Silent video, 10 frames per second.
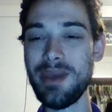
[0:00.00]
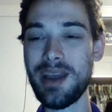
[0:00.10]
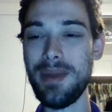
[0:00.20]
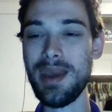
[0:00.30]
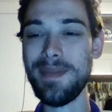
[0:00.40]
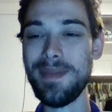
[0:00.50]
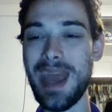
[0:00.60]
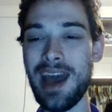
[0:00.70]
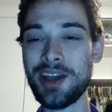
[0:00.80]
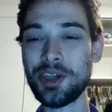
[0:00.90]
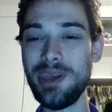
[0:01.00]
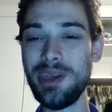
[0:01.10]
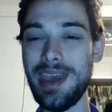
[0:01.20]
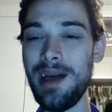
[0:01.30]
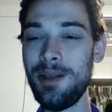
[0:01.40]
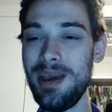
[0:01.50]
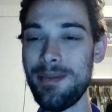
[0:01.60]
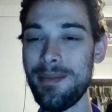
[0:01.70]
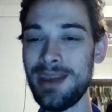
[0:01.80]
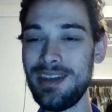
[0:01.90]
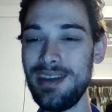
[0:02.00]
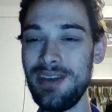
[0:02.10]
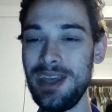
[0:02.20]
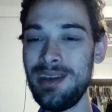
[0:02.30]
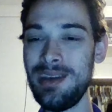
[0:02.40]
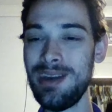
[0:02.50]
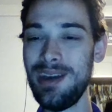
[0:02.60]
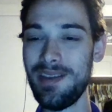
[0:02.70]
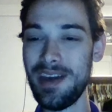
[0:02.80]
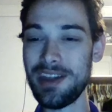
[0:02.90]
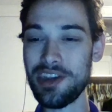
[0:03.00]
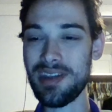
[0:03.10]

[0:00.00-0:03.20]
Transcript: that can make me actually yell at my TV, and